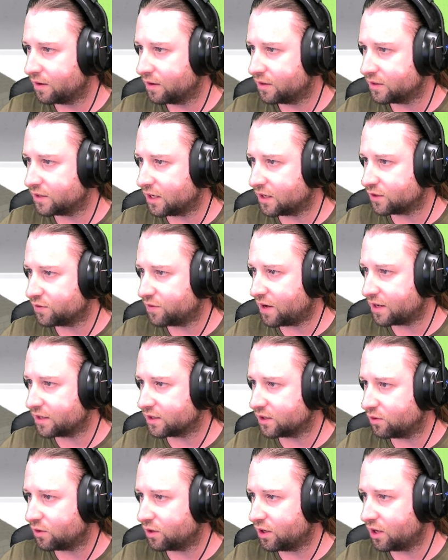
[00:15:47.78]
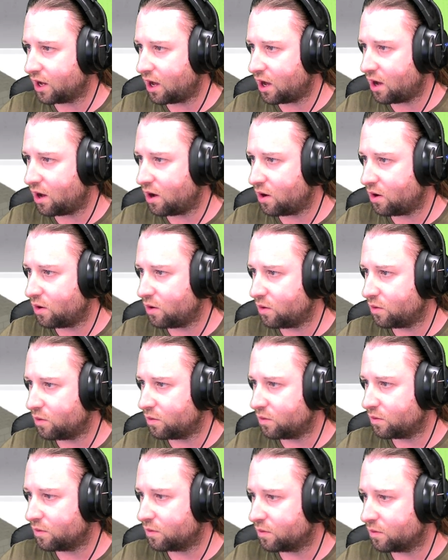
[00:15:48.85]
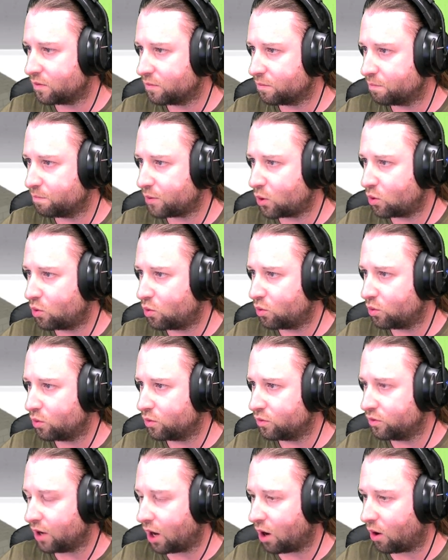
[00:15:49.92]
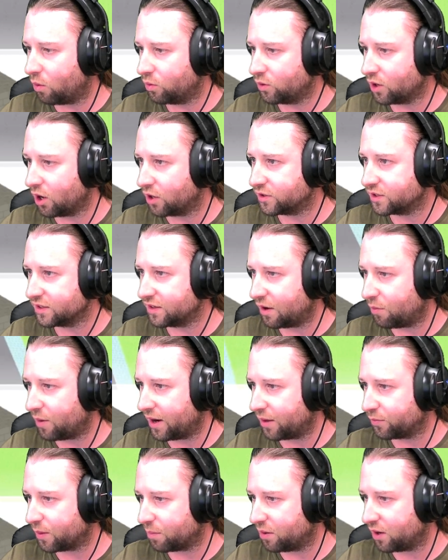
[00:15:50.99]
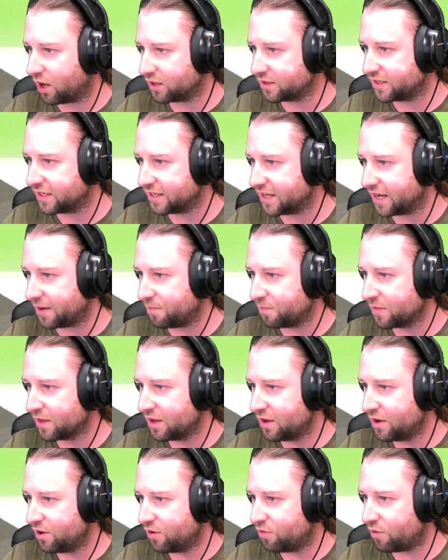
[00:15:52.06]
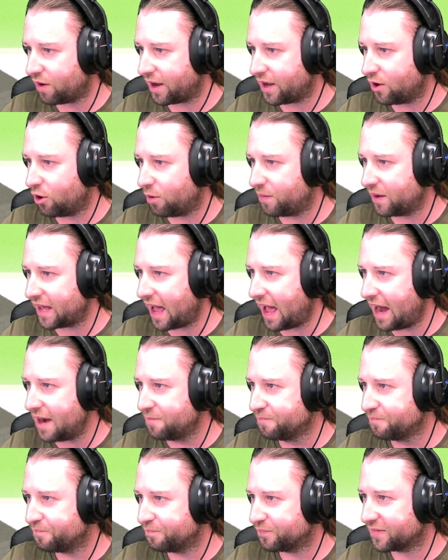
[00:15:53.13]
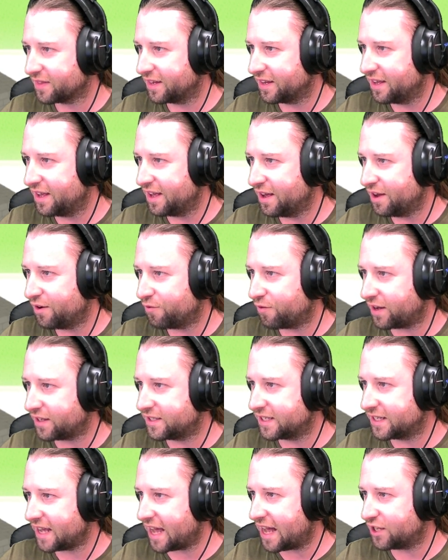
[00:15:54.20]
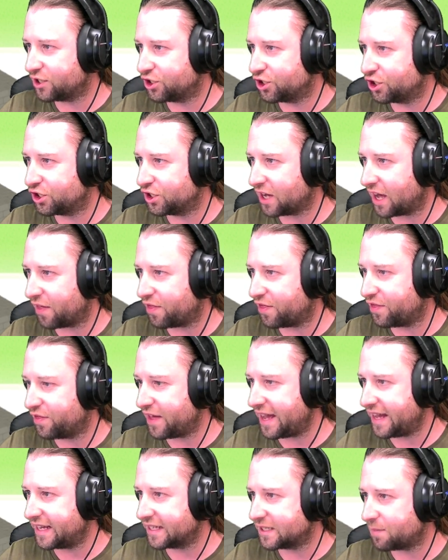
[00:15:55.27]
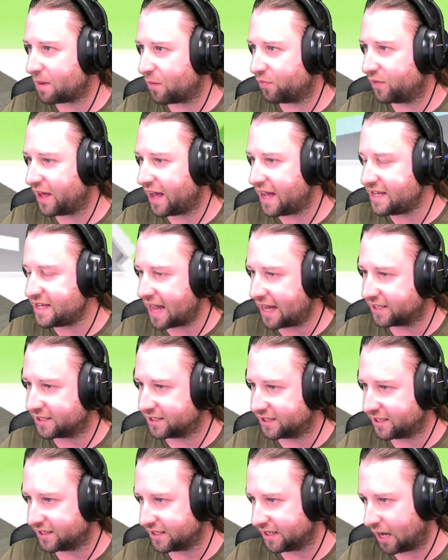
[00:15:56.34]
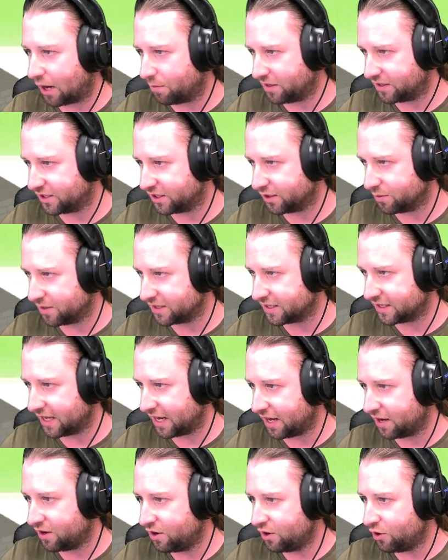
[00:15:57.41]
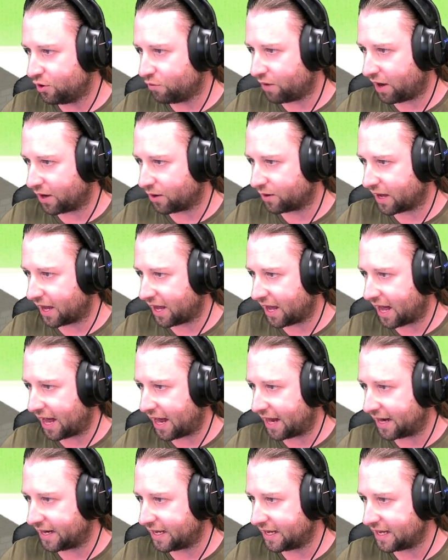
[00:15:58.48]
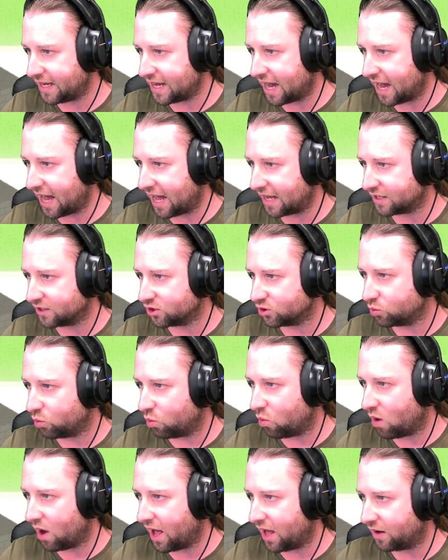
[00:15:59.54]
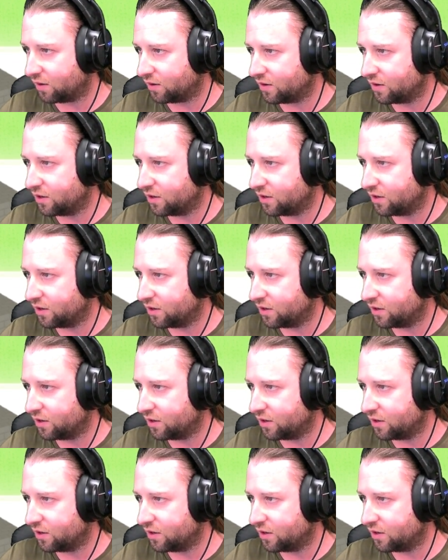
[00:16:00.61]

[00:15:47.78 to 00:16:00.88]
Is that as far as it'll go? Oh, God, I went up the plot, didn't I? Right, up again. Right to the edge. I think it's about there. Yes, it's allowed me to do it there. Right, okay, and here as well.